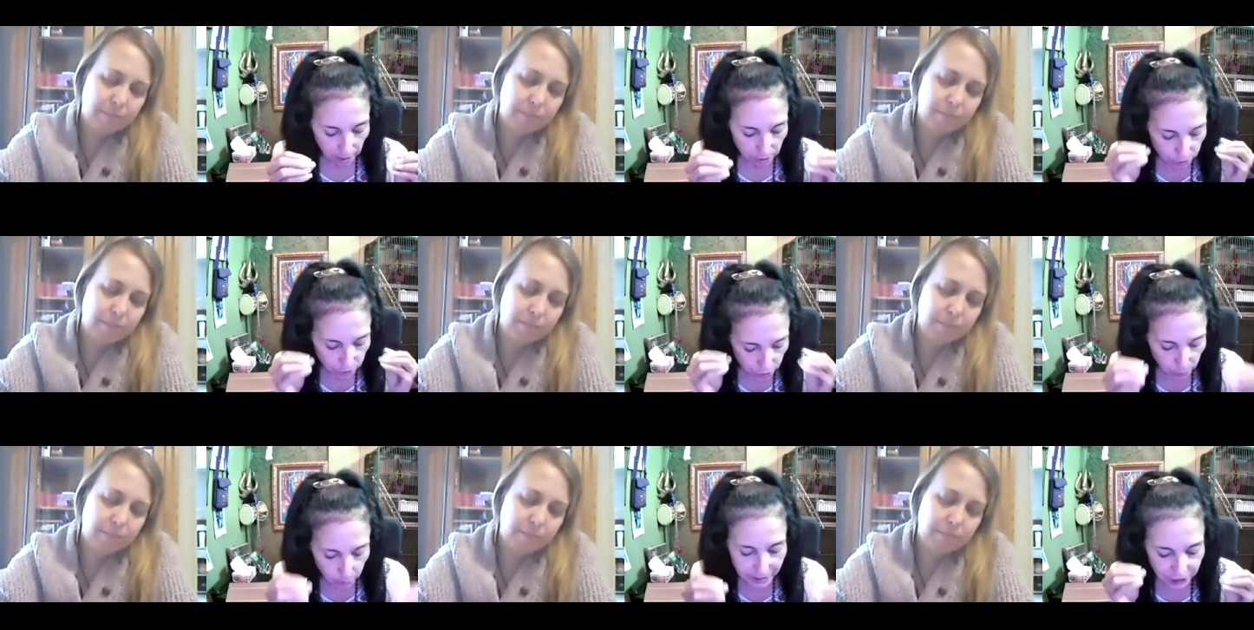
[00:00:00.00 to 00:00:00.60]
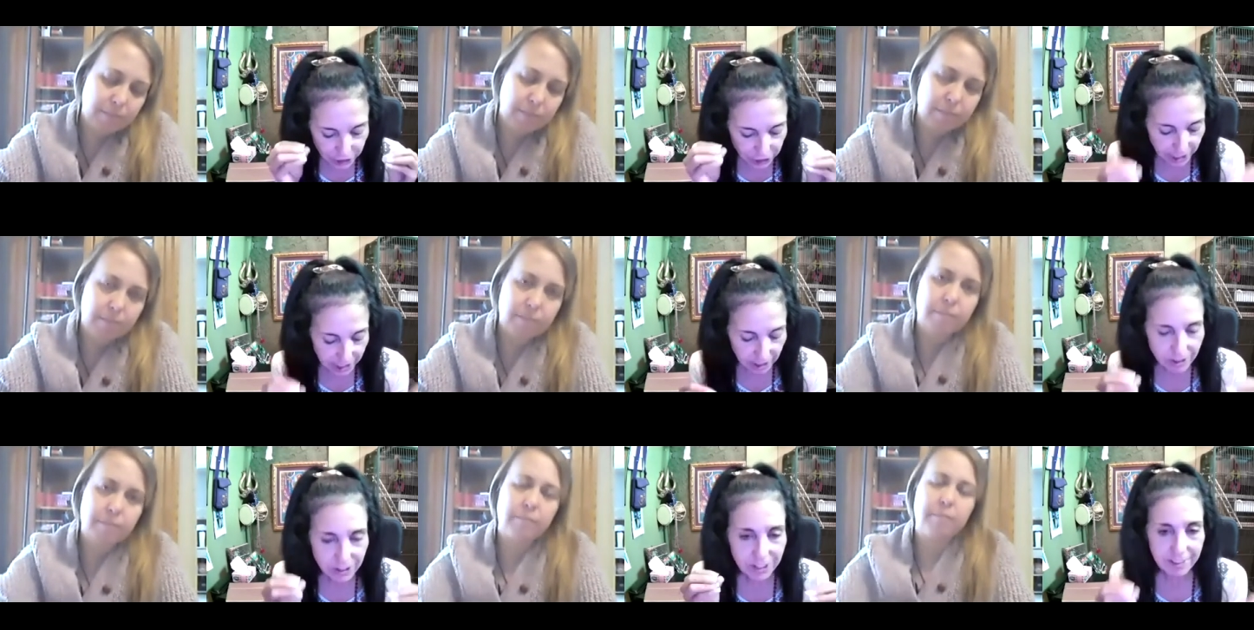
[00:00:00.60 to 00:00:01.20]
Speaker 1: do we share
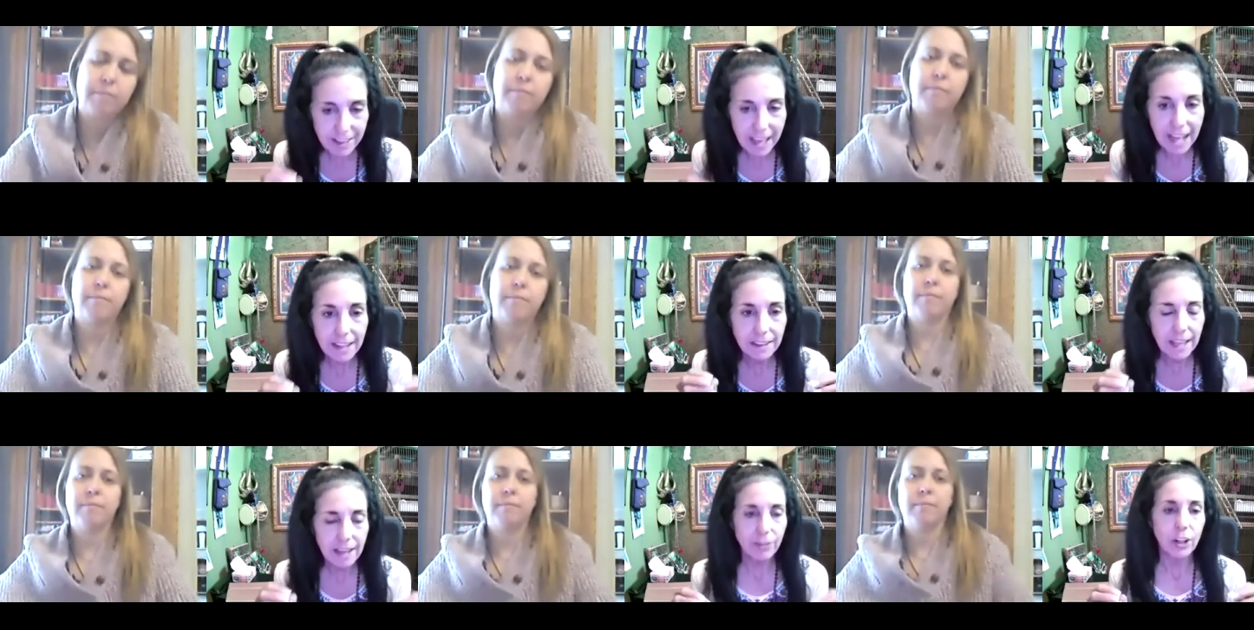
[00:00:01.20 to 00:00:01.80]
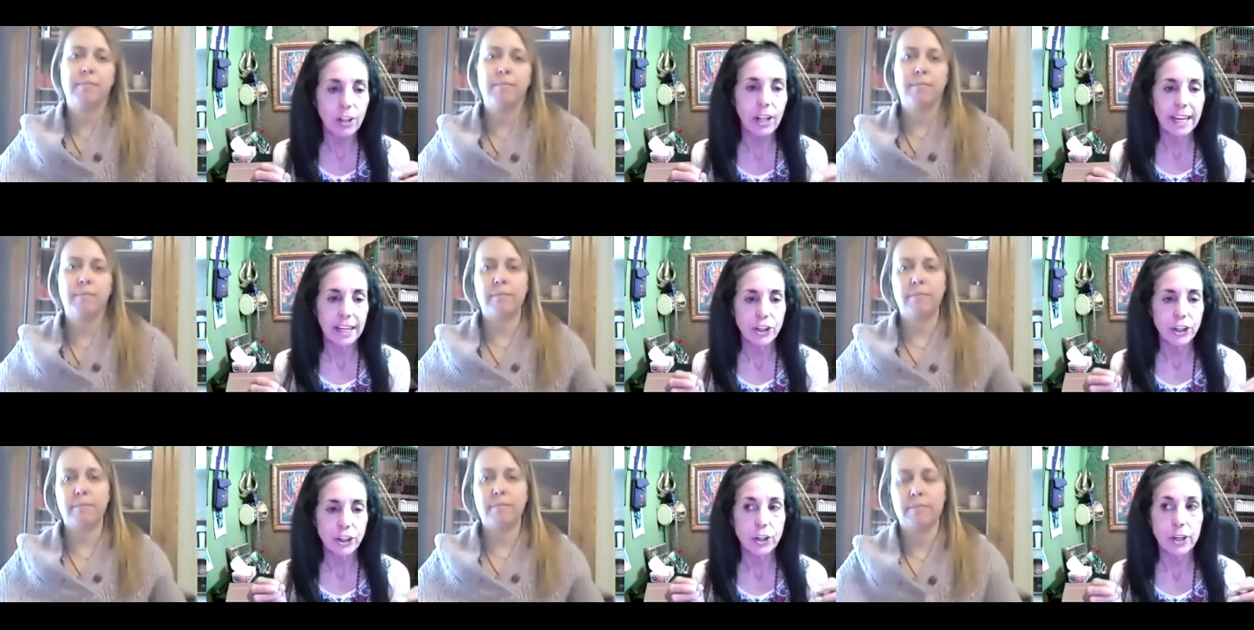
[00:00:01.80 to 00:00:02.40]
to that level like
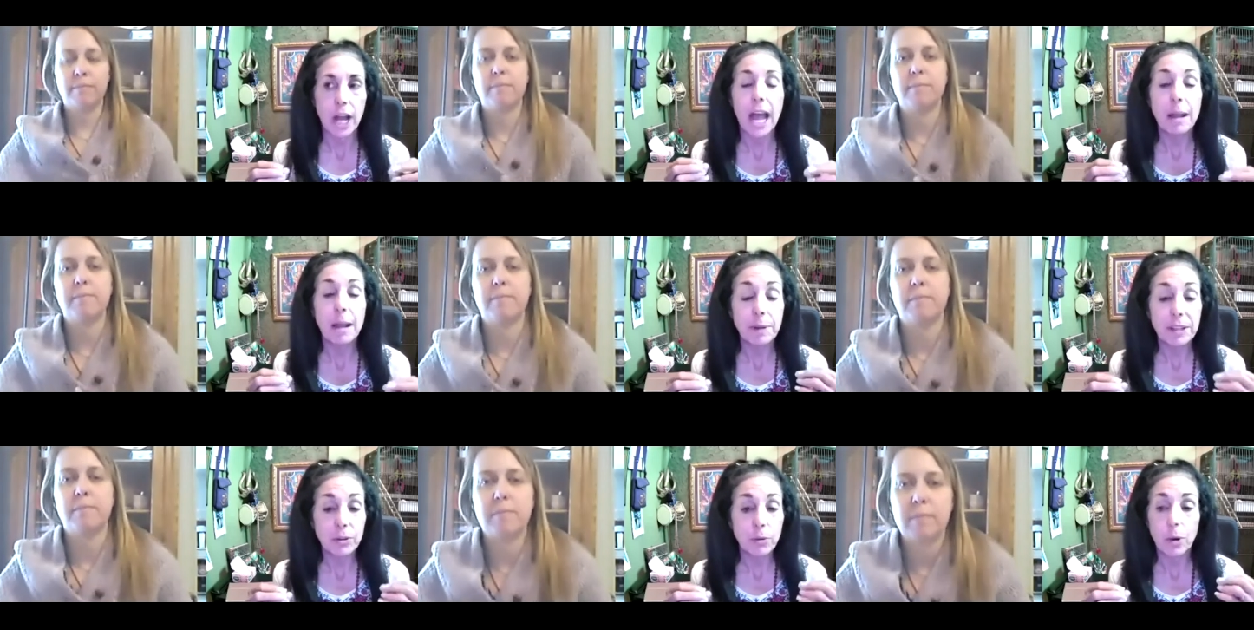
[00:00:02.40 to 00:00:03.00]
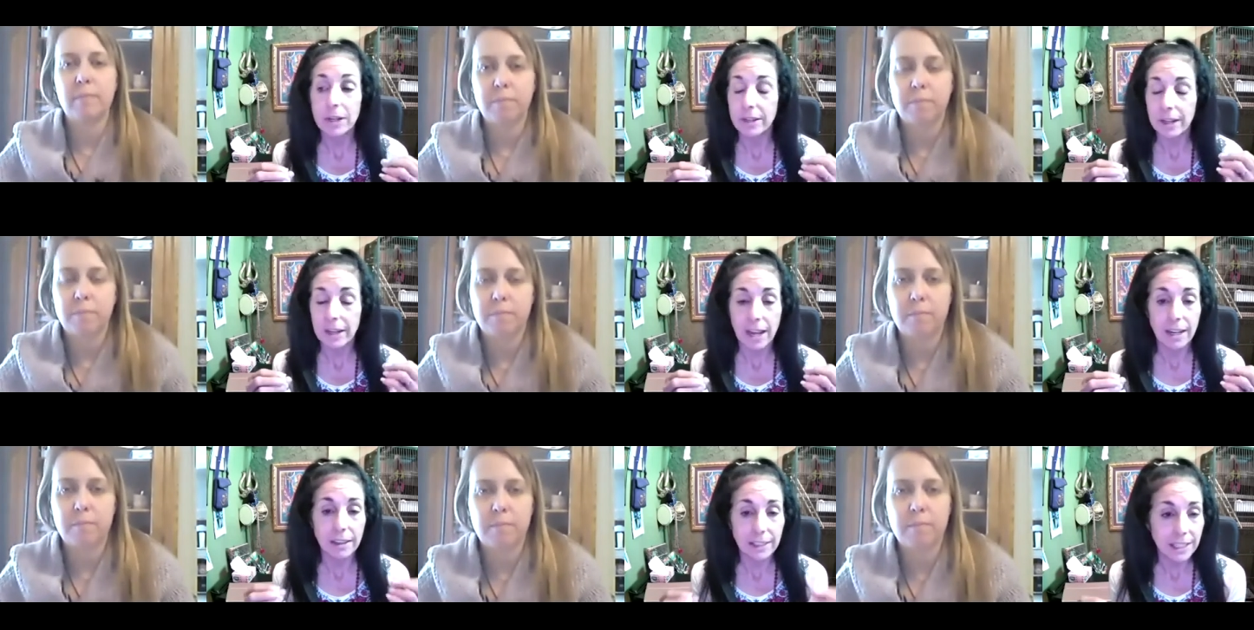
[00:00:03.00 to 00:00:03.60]
should i be the one to kind
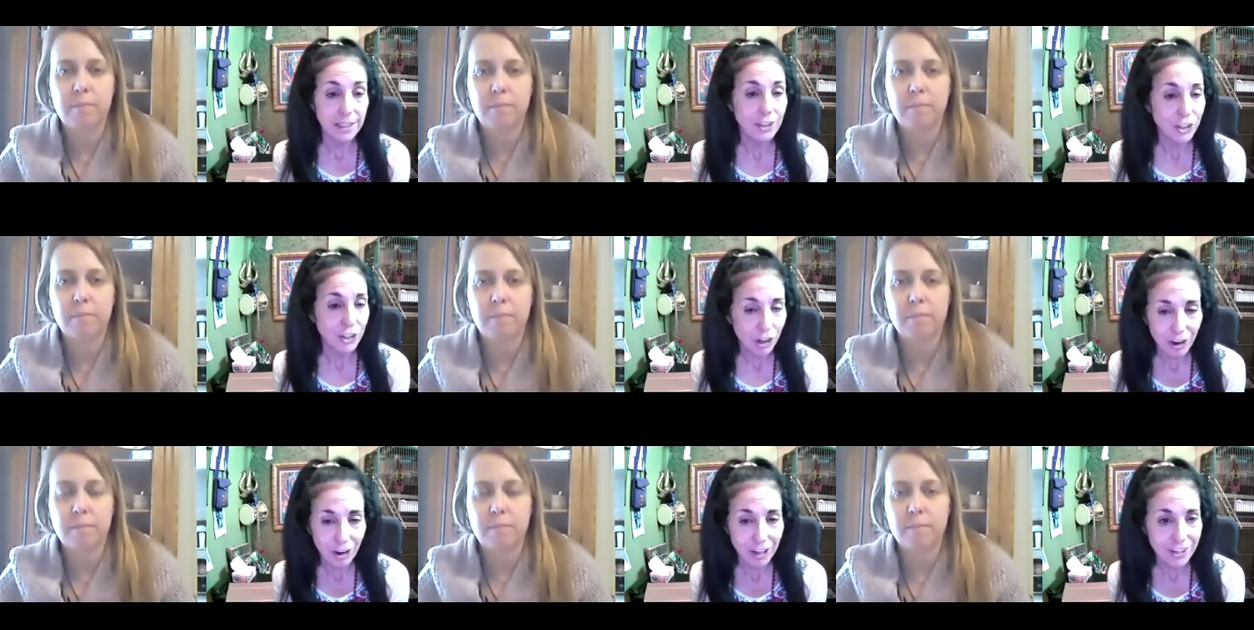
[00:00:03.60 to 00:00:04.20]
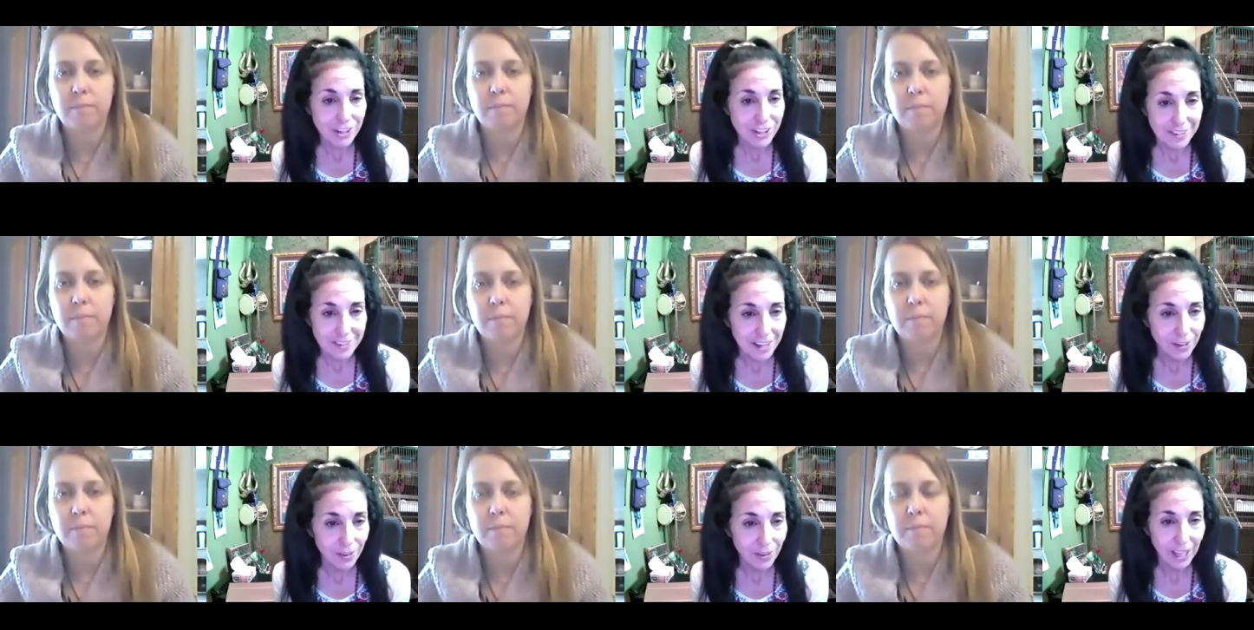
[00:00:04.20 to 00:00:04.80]
of lead the charge and
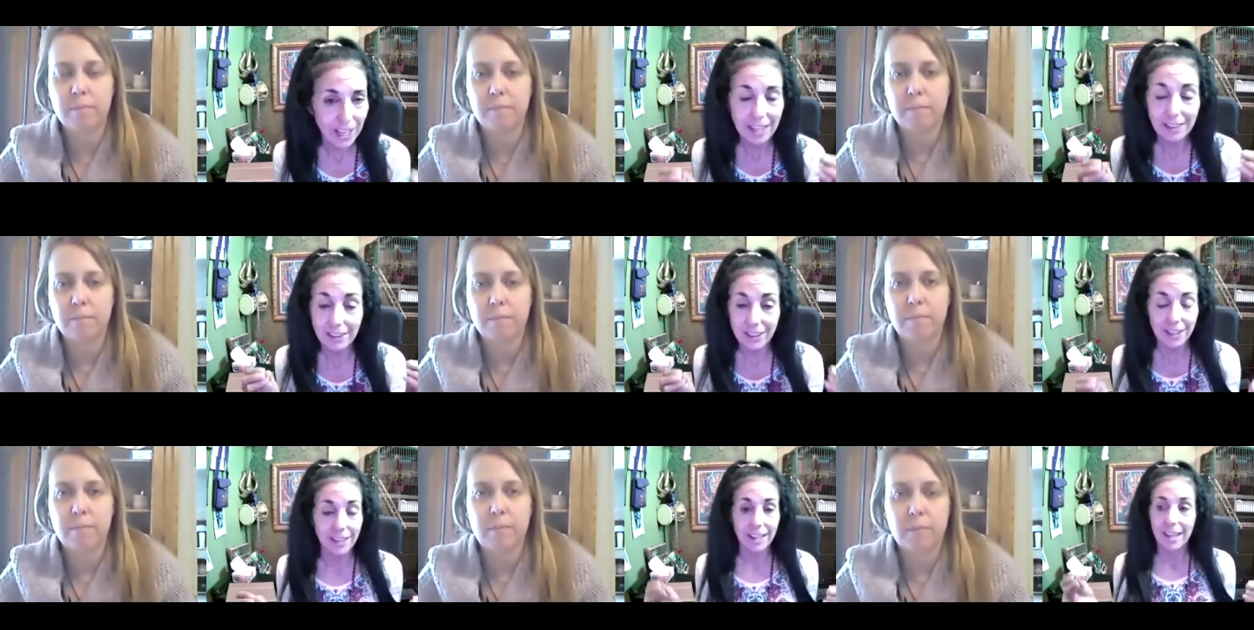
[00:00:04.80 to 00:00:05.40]
say okay look